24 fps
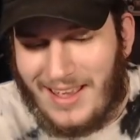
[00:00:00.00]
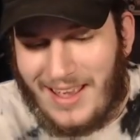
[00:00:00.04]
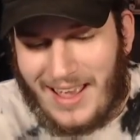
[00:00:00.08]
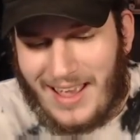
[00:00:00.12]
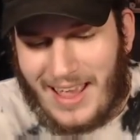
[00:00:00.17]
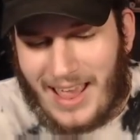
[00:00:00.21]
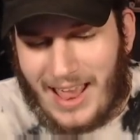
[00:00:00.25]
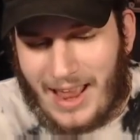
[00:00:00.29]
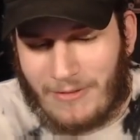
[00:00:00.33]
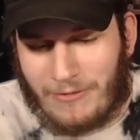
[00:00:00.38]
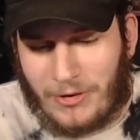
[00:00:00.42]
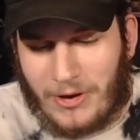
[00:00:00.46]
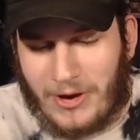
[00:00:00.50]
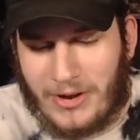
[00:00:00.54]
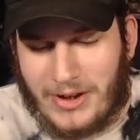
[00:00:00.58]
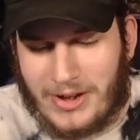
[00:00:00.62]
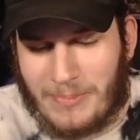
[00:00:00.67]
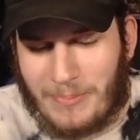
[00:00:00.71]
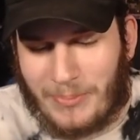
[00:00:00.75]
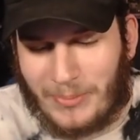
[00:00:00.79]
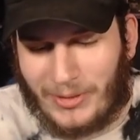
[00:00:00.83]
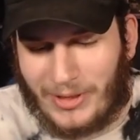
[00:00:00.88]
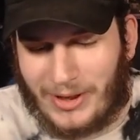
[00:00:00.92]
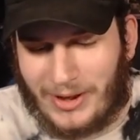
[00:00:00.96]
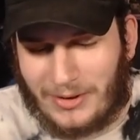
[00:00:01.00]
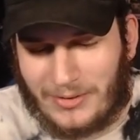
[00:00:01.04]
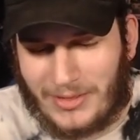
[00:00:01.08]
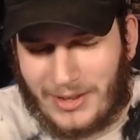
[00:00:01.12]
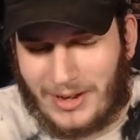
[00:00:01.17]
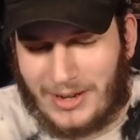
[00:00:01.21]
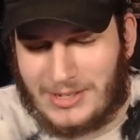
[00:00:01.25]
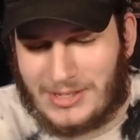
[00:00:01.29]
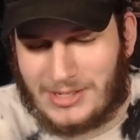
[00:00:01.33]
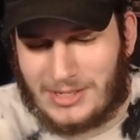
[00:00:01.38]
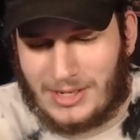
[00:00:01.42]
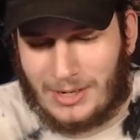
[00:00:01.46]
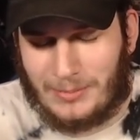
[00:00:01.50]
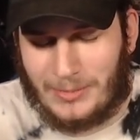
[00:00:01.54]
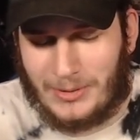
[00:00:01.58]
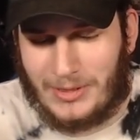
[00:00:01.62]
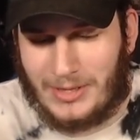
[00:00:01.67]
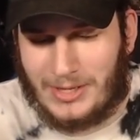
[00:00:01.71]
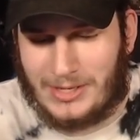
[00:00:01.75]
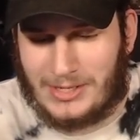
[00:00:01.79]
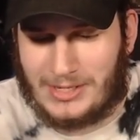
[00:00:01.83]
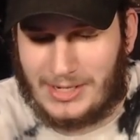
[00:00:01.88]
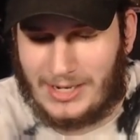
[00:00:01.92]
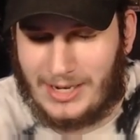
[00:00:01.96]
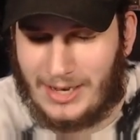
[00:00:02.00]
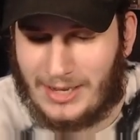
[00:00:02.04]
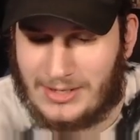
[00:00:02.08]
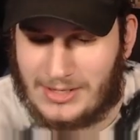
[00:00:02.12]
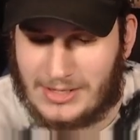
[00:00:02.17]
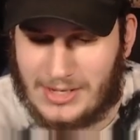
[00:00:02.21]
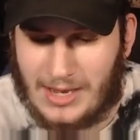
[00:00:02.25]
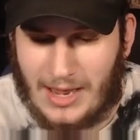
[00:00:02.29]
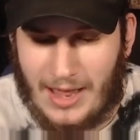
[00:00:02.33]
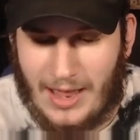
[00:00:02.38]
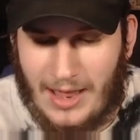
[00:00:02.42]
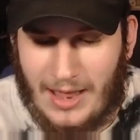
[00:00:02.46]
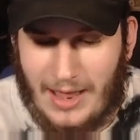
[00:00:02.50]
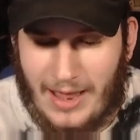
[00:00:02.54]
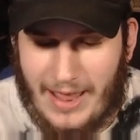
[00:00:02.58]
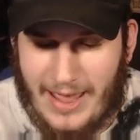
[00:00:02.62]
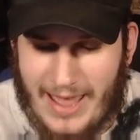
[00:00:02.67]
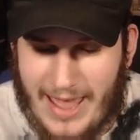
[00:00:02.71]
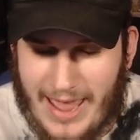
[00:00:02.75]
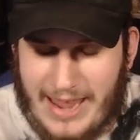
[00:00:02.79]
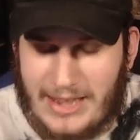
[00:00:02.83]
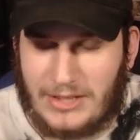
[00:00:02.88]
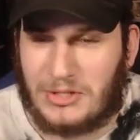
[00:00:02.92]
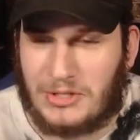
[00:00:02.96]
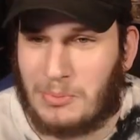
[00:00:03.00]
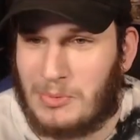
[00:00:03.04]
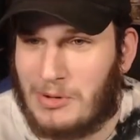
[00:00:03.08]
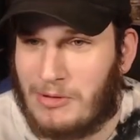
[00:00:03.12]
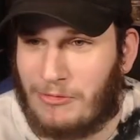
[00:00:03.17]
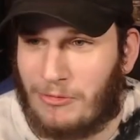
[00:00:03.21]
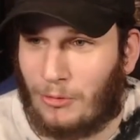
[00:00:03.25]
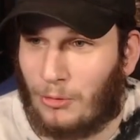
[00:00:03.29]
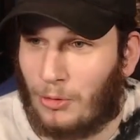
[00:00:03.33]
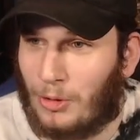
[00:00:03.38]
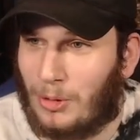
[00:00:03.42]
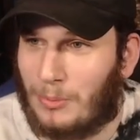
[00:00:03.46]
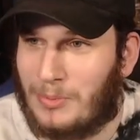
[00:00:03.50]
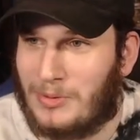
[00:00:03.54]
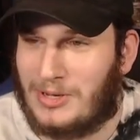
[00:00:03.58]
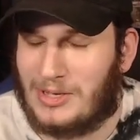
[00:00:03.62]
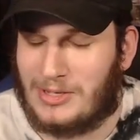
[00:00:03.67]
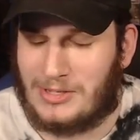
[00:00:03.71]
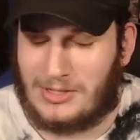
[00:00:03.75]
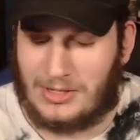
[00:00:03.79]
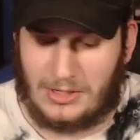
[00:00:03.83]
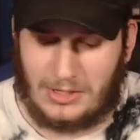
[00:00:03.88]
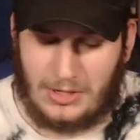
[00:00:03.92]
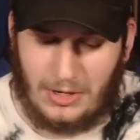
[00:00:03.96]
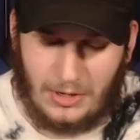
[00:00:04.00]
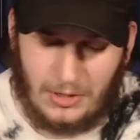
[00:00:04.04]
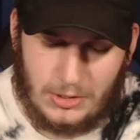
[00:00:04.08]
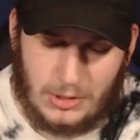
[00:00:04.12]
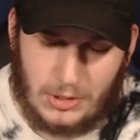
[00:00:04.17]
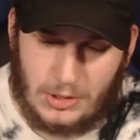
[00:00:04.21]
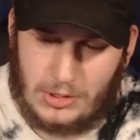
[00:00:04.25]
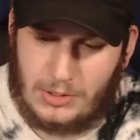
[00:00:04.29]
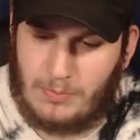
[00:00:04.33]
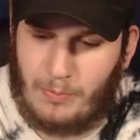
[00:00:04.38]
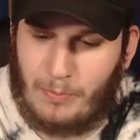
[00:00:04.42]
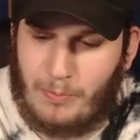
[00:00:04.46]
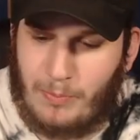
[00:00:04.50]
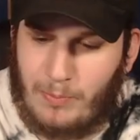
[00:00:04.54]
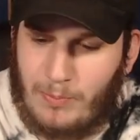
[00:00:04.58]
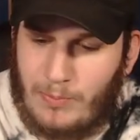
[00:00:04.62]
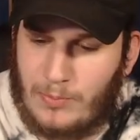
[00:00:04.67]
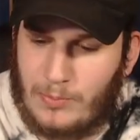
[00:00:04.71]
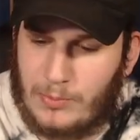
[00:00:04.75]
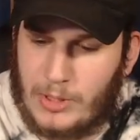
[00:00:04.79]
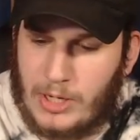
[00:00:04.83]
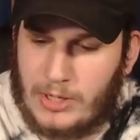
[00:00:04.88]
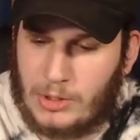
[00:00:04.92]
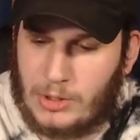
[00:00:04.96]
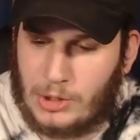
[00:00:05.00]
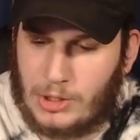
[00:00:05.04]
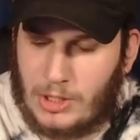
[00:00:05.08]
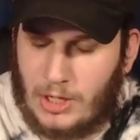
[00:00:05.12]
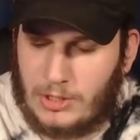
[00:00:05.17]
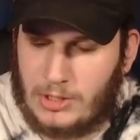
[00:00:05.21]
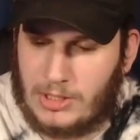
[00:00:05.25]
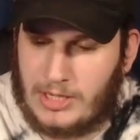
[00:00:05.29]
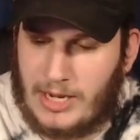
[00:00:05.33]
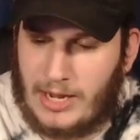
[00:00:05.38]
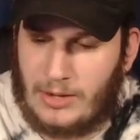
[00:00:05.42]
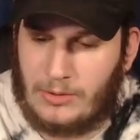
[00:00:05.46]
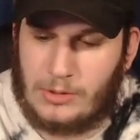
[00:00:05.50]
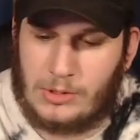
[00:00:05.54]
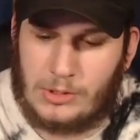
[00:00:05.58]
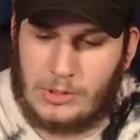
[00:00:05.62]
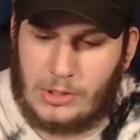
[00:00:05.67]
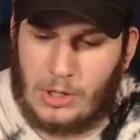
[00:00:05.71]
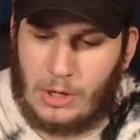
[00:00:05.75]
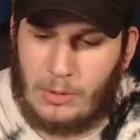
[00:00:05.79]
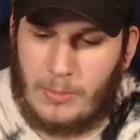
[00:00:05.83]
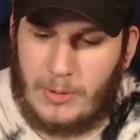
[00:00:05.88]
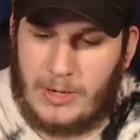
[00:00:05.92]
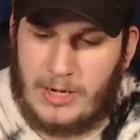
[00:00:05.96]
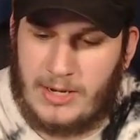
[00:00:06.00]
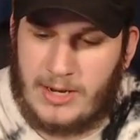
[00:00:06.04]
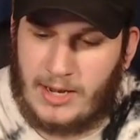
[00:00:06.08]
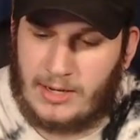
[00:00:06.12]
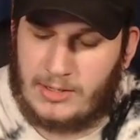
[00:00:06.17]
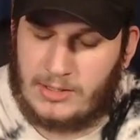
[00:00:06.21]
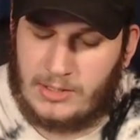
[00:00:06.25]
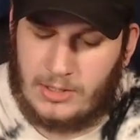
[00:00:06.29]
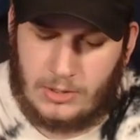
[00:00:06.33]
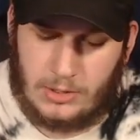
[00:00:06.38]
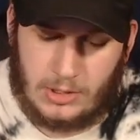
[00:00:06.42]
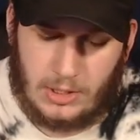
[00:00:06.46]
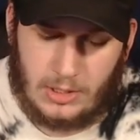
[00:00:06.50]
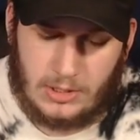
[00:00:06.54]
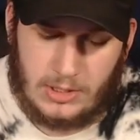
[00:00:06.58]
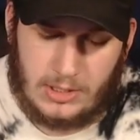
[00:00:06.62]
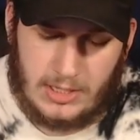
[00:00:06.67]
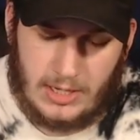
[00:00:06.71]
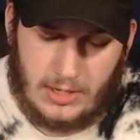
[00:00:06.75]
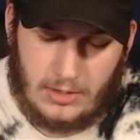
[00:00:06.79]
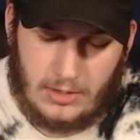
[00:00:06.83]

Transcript: every player that I summon this against hates me for it, because this card it shuts down so many decks. It shuts down